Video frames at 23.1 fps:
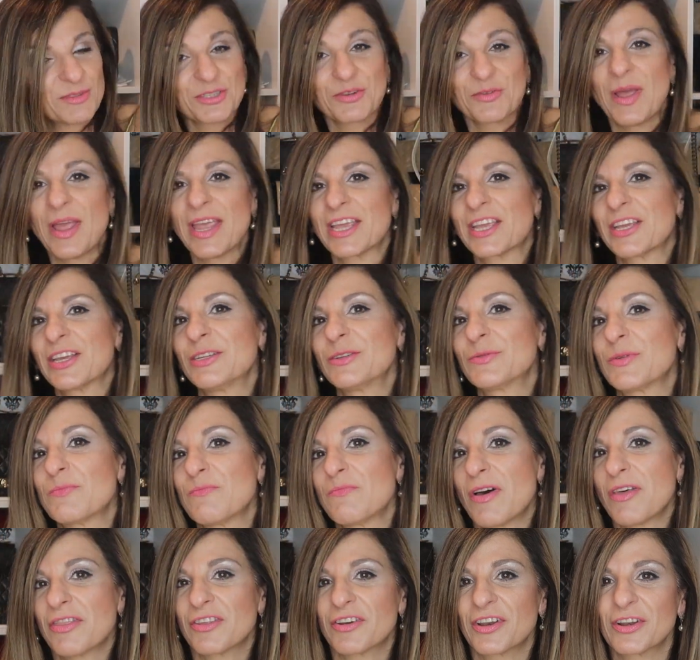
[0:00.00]
It's quite good when
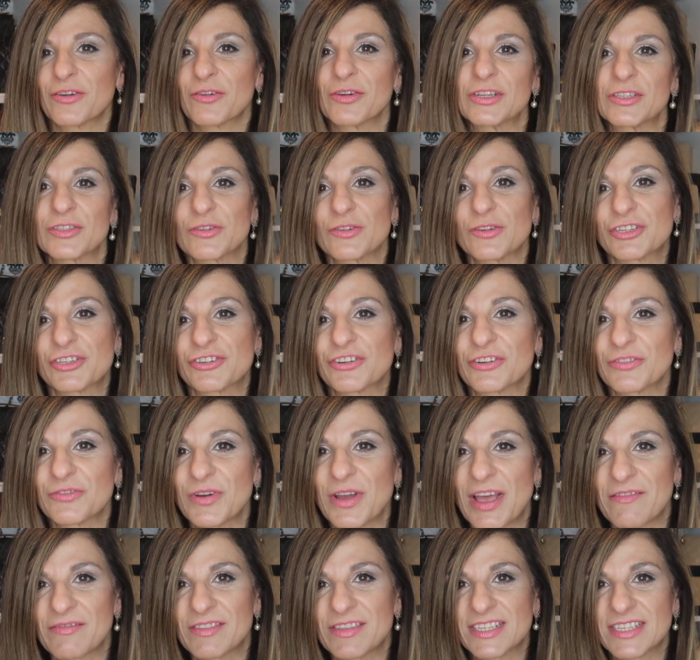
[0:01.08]
mother-in-law and
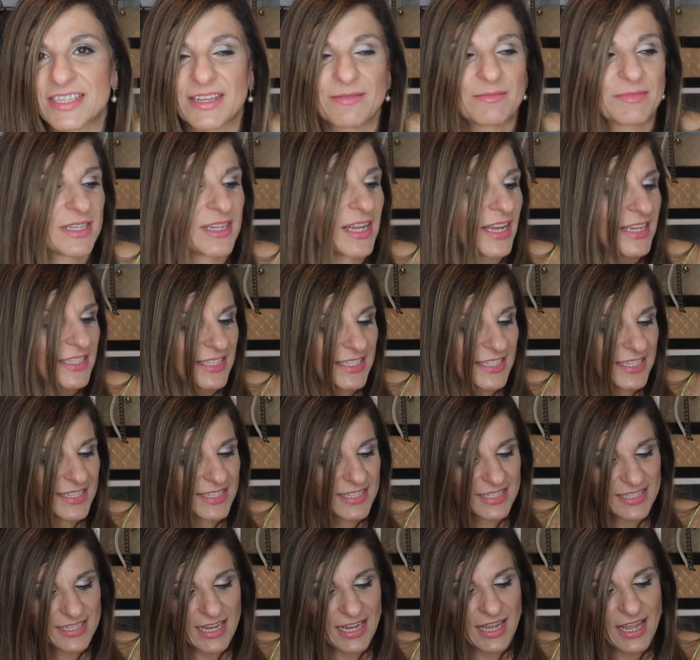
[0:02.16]
daughter-in-law have the same taste,
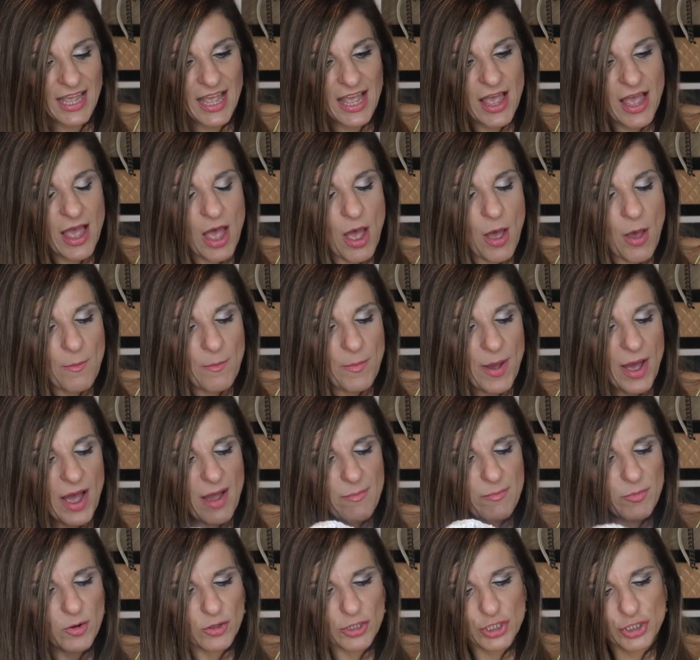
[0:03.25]
isn't it? But
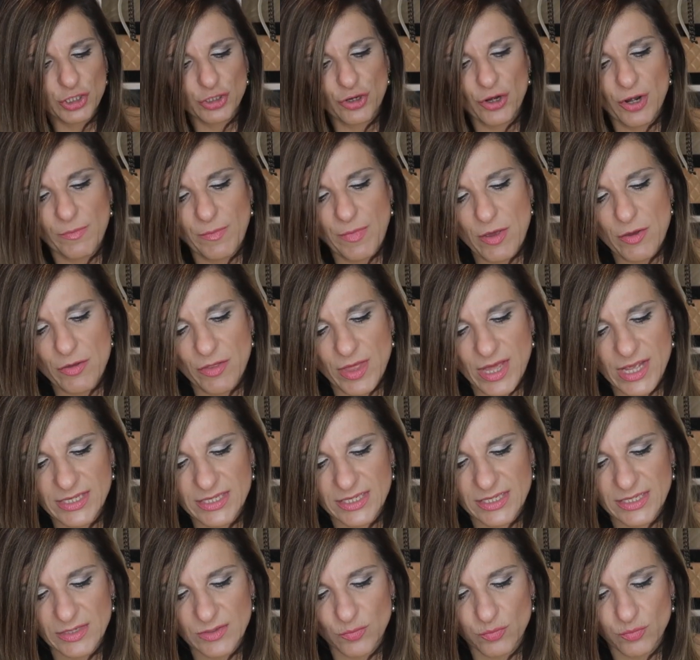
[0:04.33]
I'm not sure about
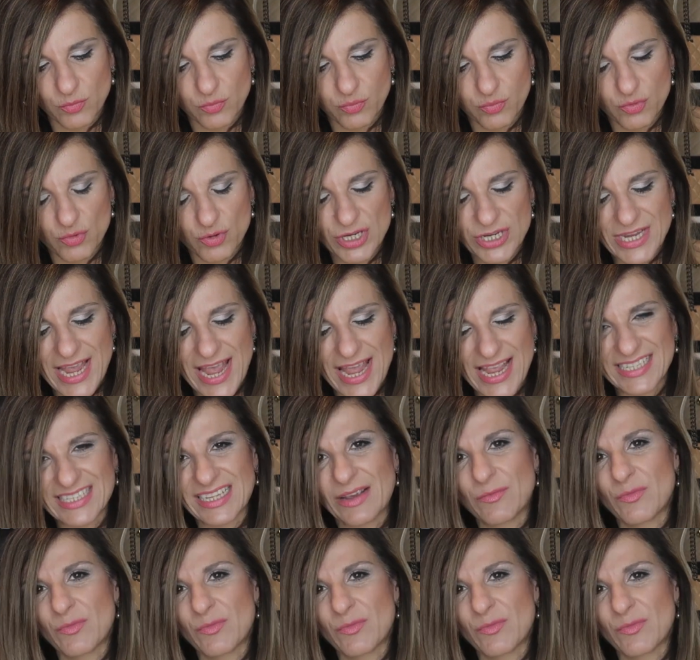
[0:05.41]
this yet.